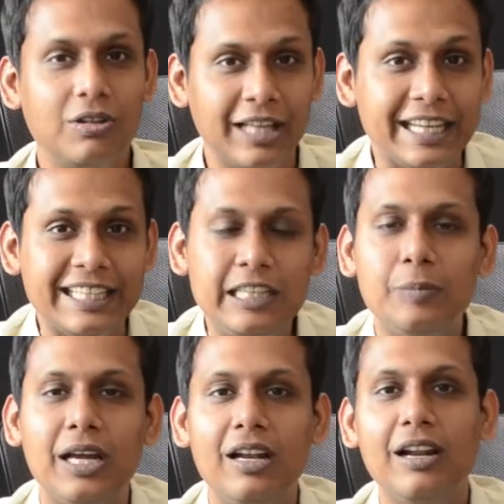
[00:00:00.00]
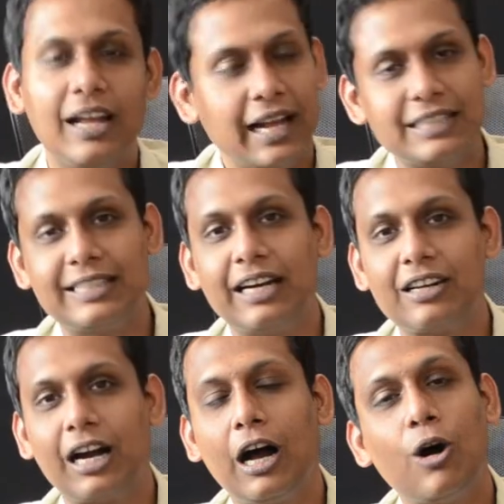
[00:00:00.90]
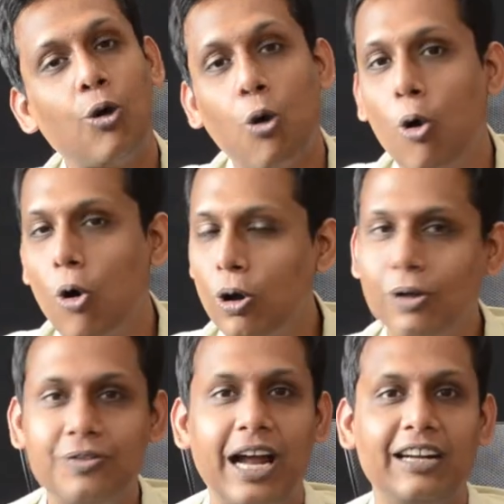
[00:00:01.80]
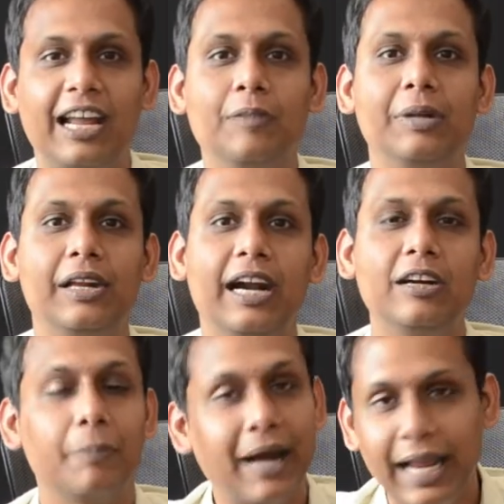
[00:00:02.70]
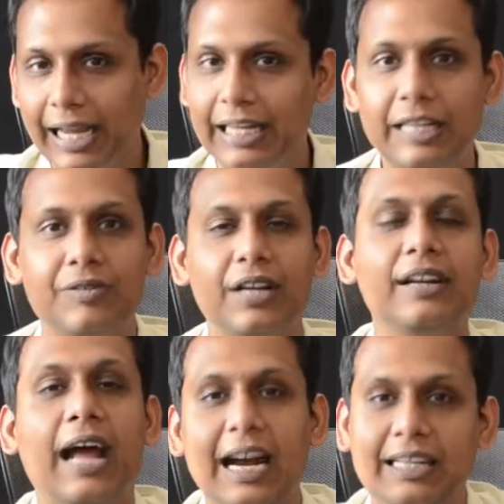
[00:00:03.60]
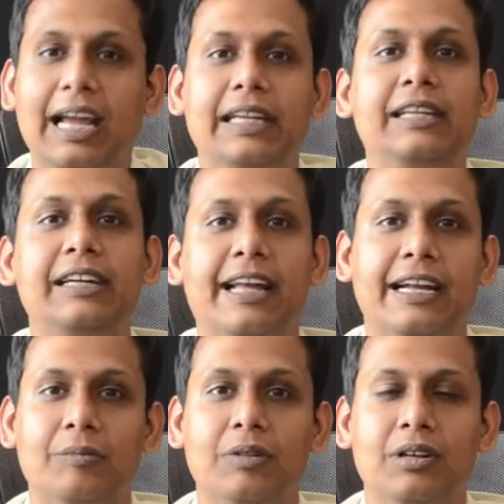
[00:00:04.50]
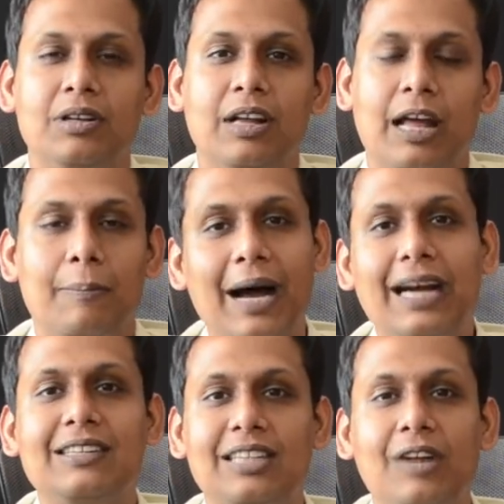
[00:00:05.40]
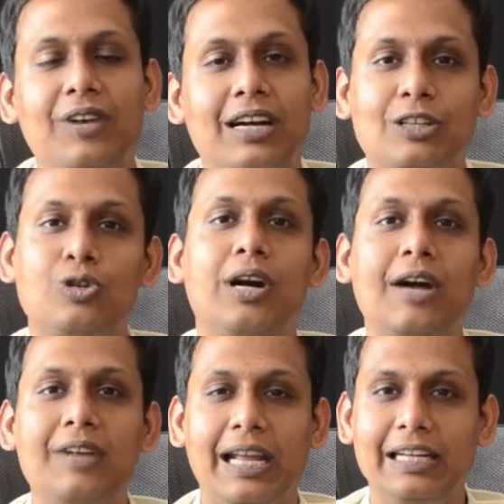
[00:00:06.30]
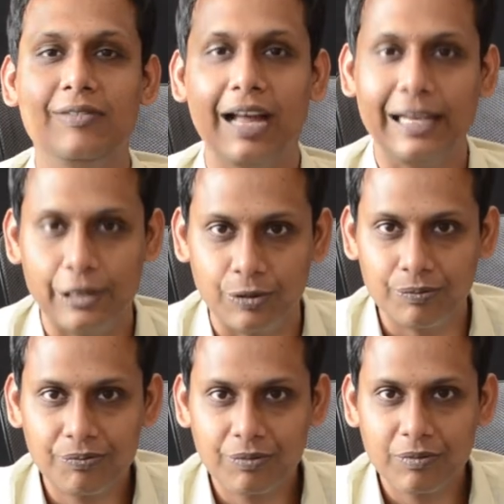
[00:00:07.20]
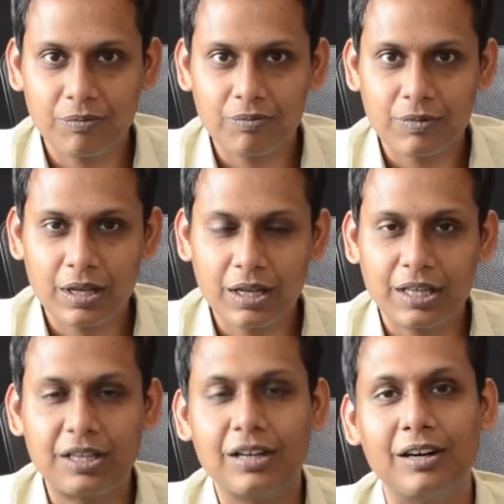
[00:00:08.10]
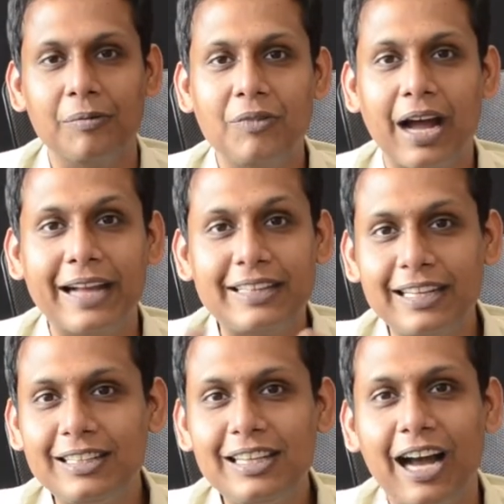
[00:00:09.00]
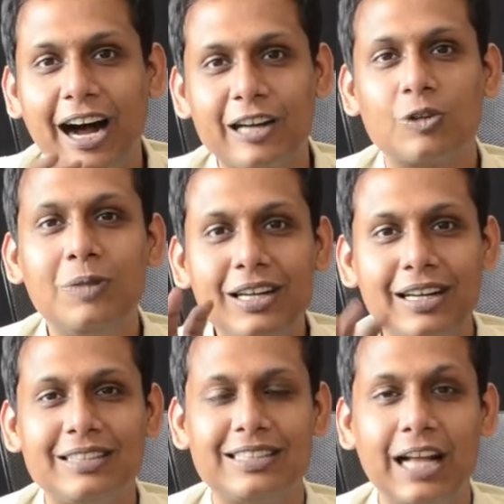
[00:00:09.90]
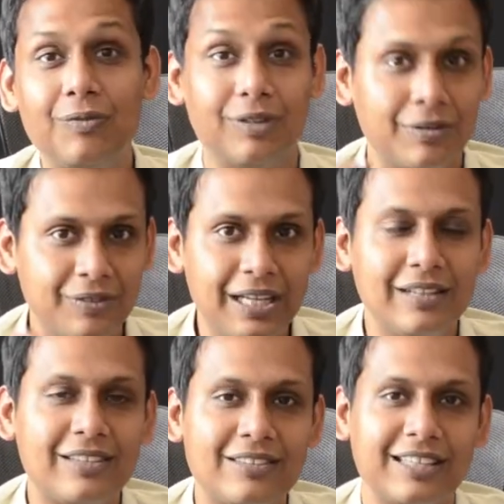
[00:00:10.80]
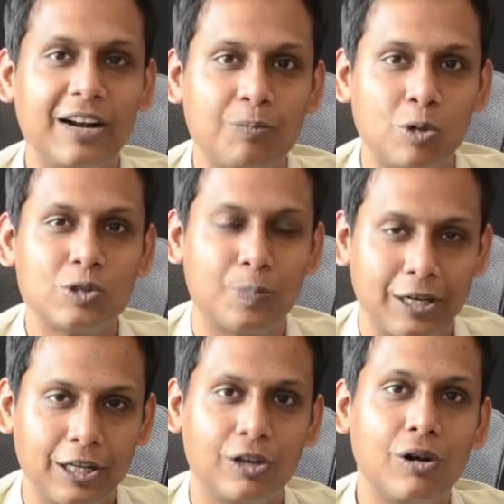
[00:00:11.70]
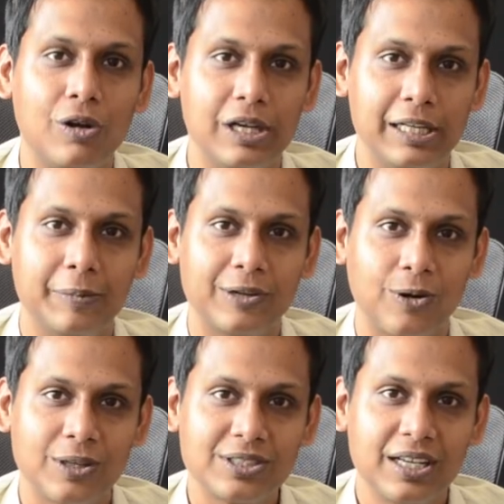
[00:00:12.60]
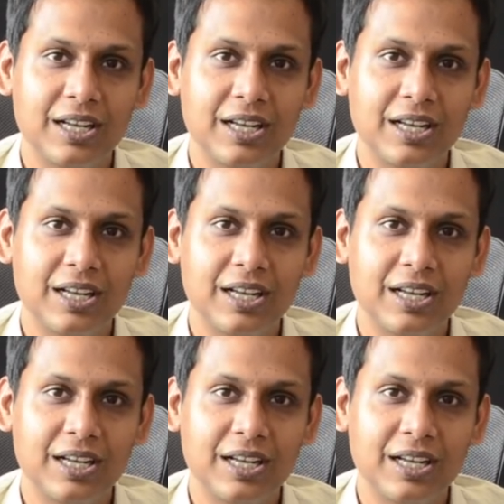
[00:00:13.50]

their email, etc. All of that can be read by anyone at any time. And by itself, it does not have any value. Here, I think the argument itself reveals itself most particularly because